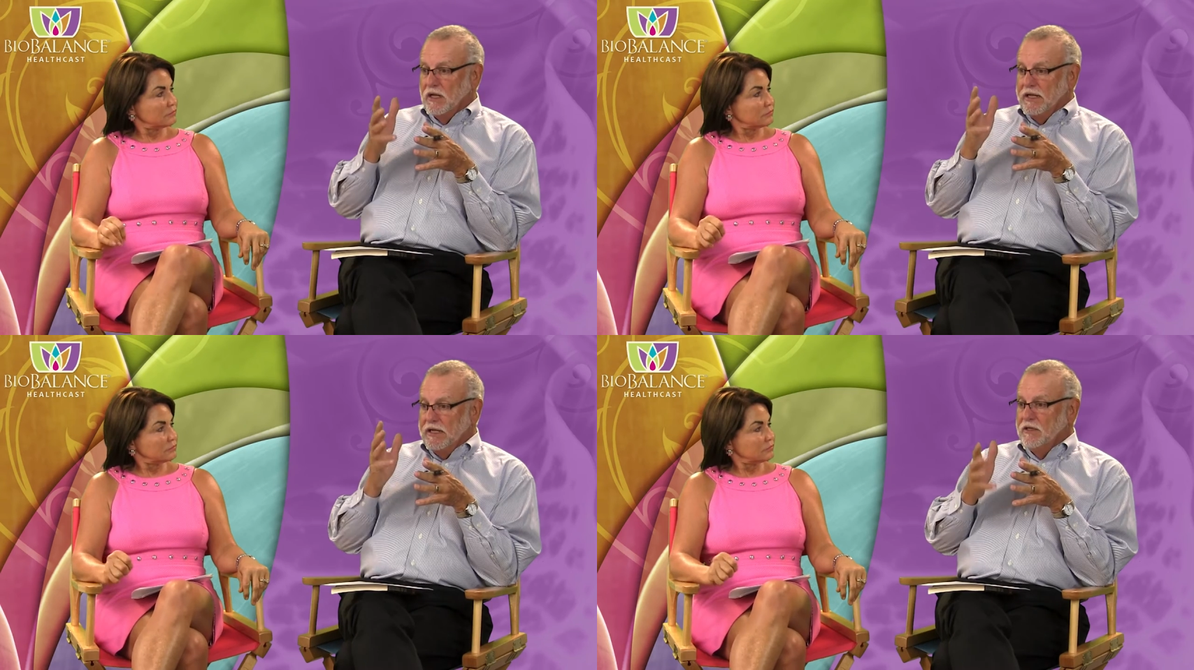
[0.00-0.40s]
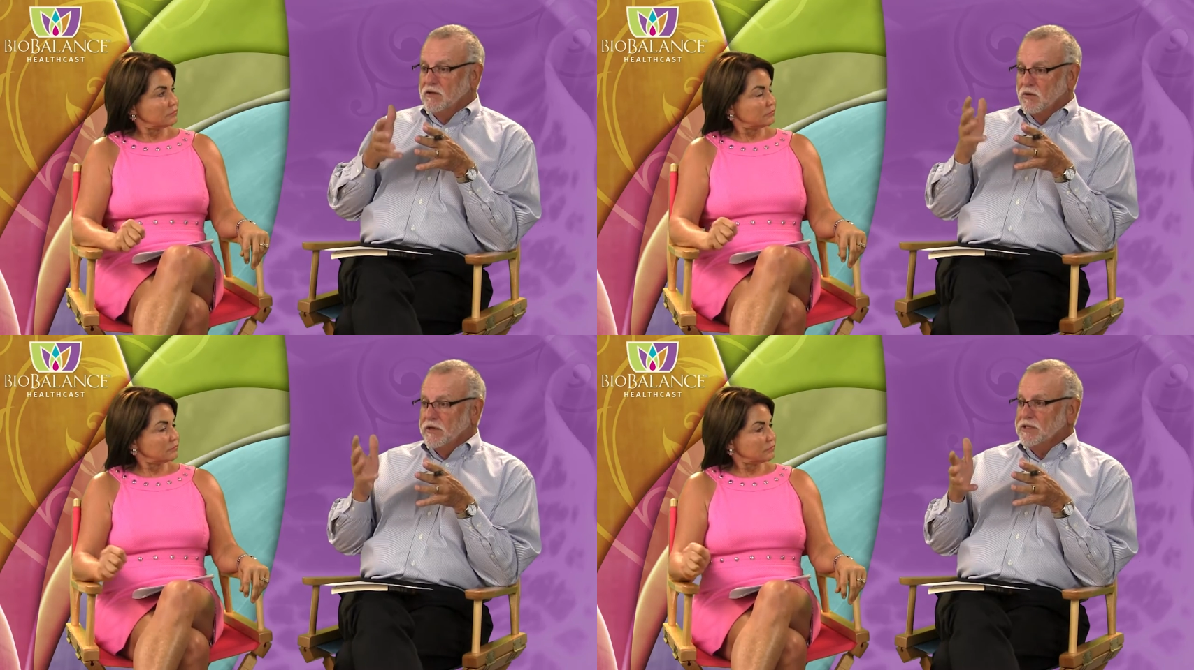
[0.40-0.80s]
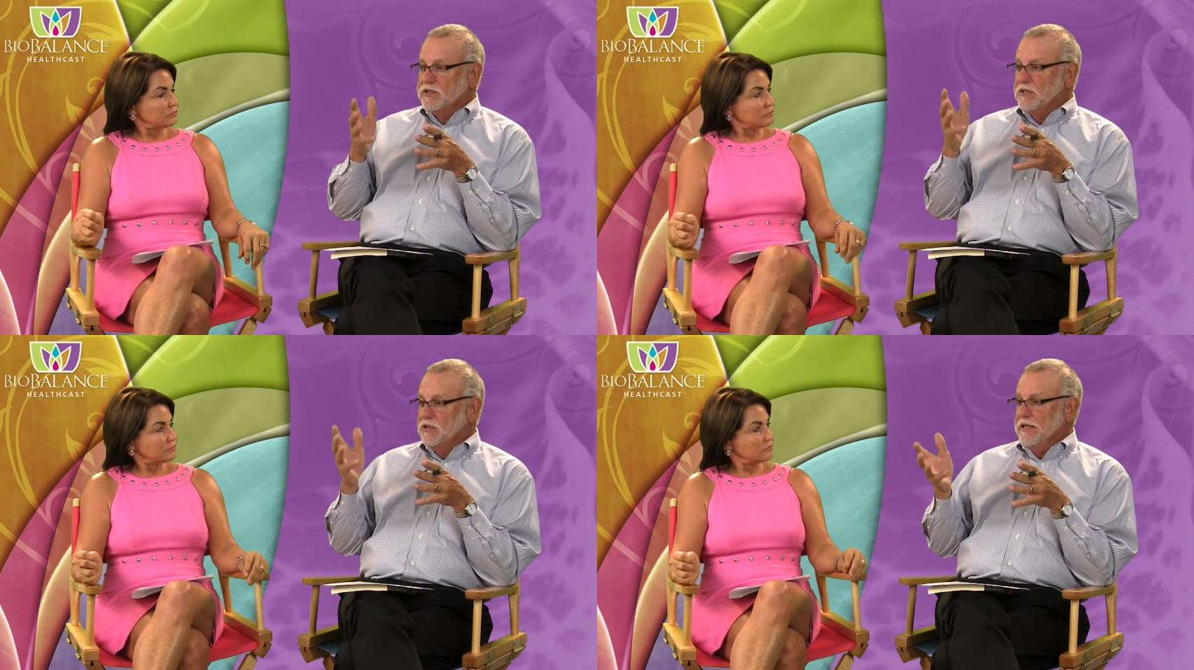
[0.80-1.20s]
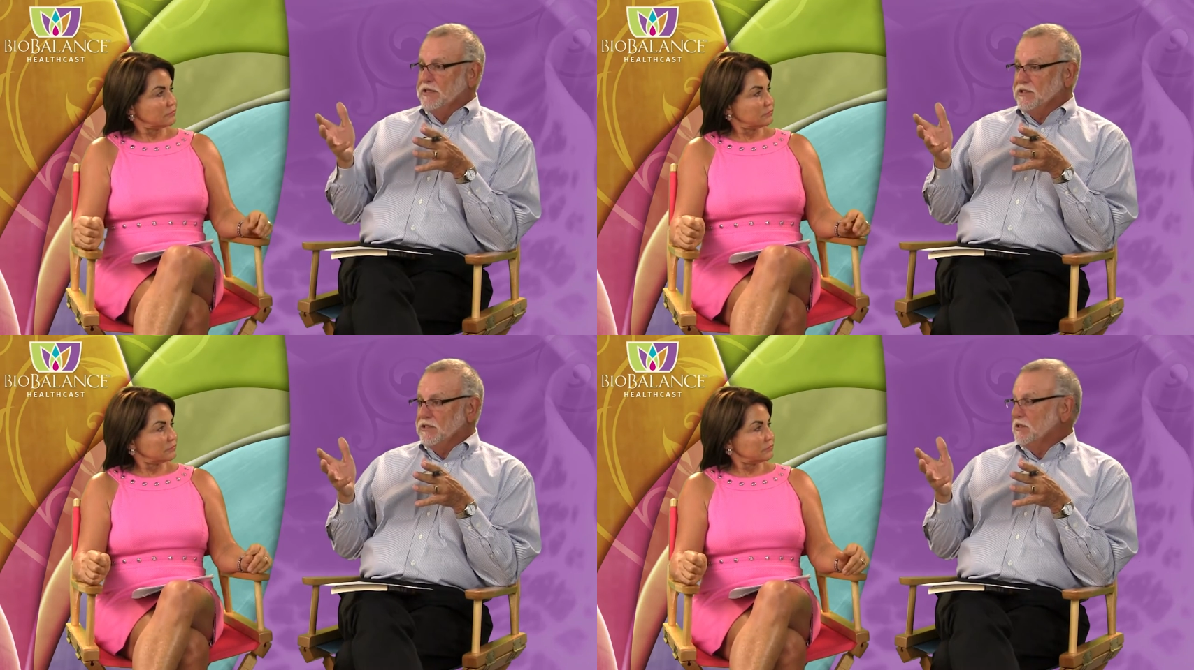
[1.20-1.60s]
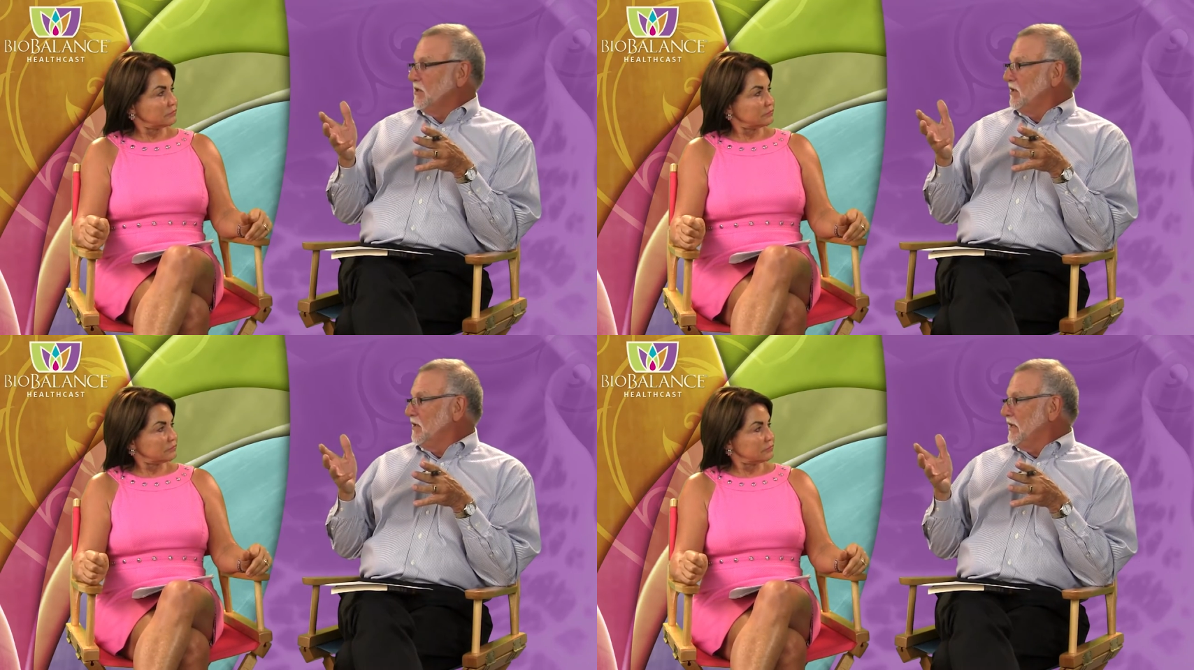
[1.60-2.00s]
Speaker 1: increase the chances
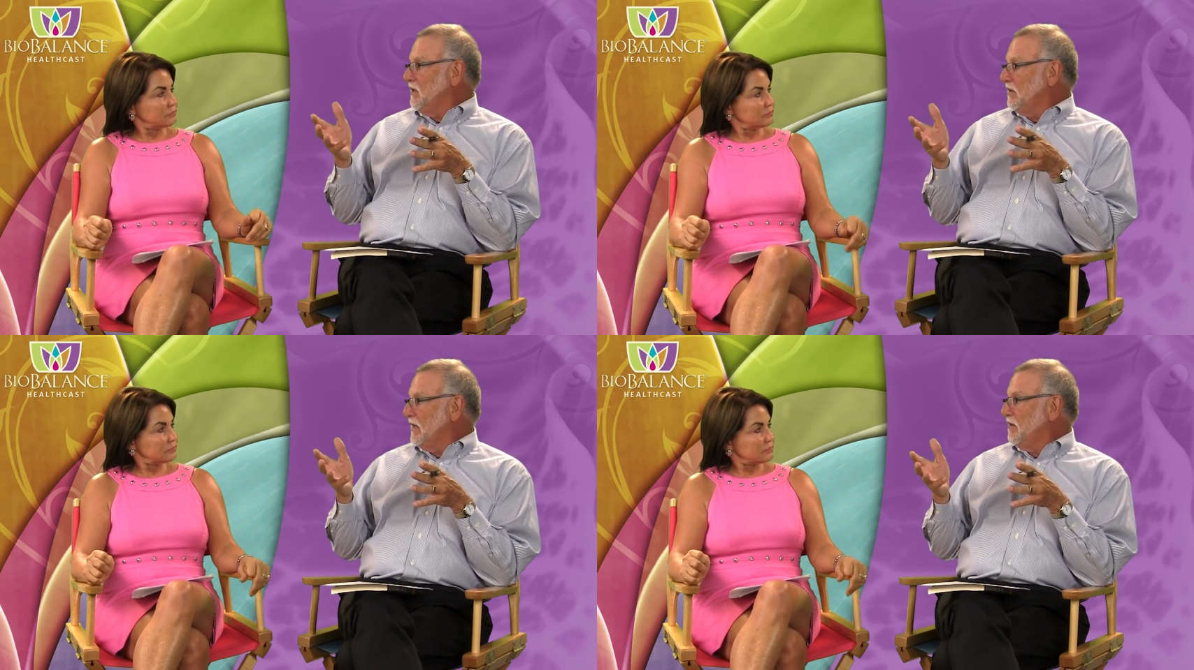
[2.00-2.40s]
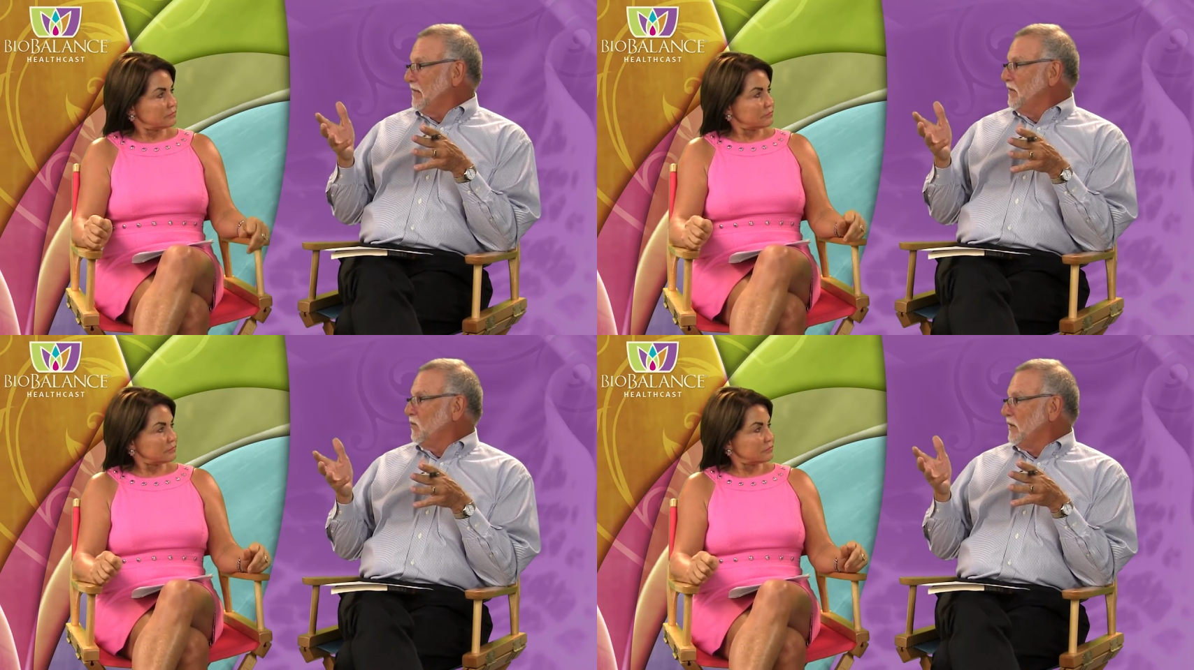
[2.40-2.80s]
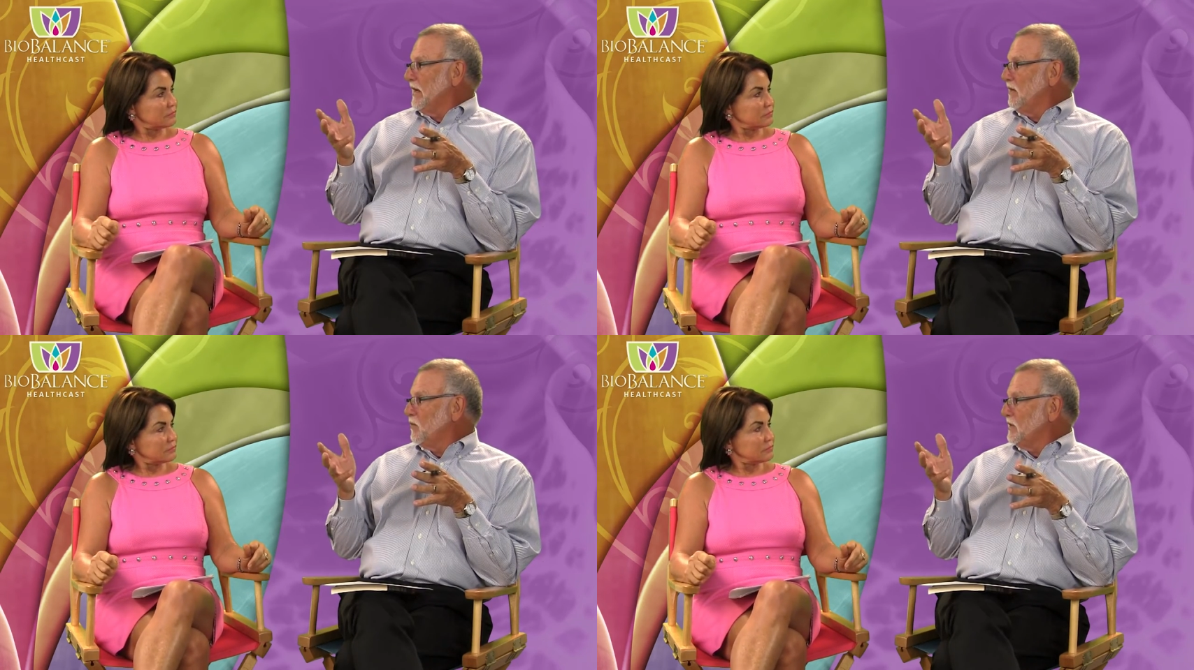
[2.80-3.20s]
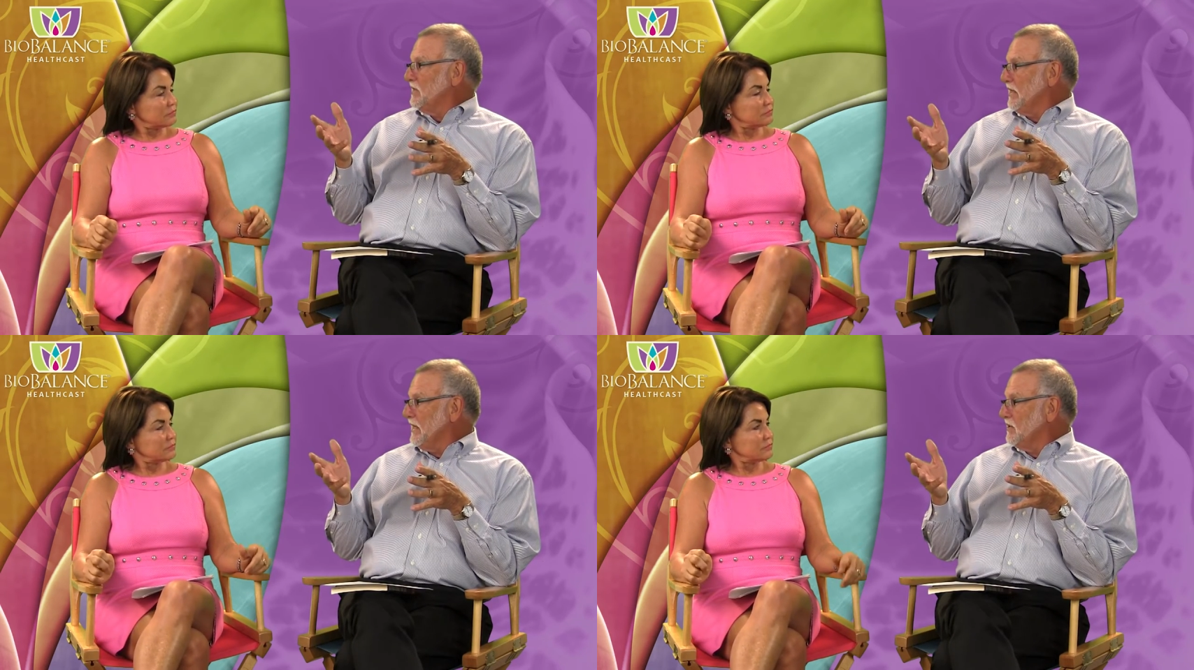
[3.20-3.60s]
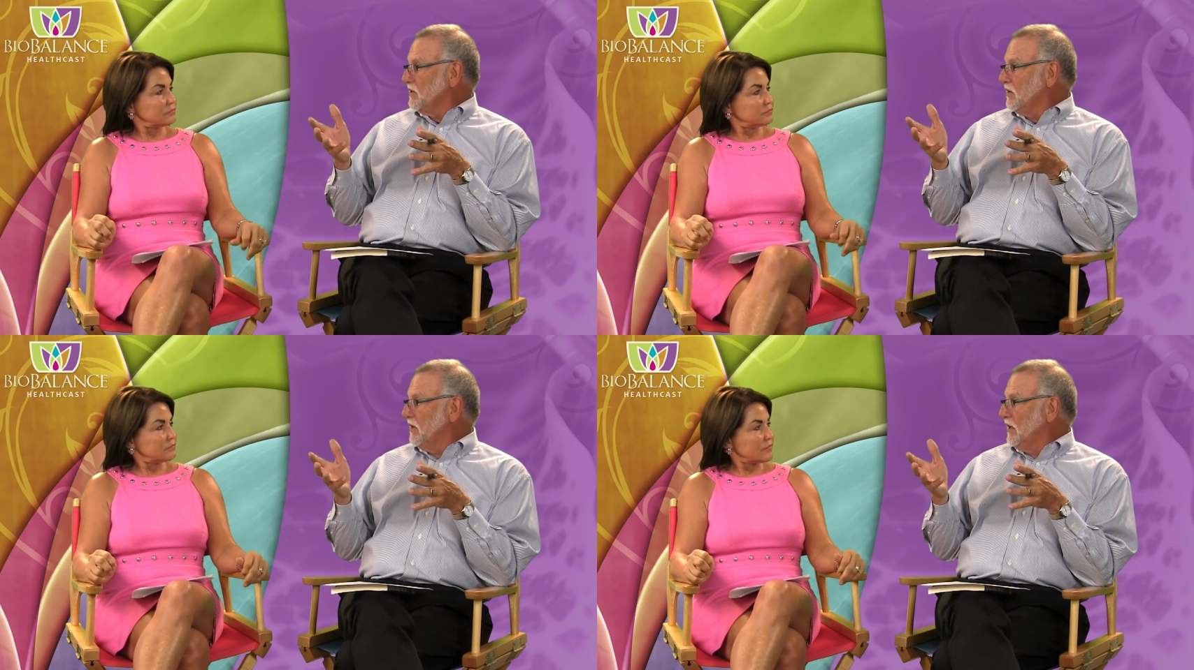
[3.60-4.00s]
that, that a man will get prostate cancer.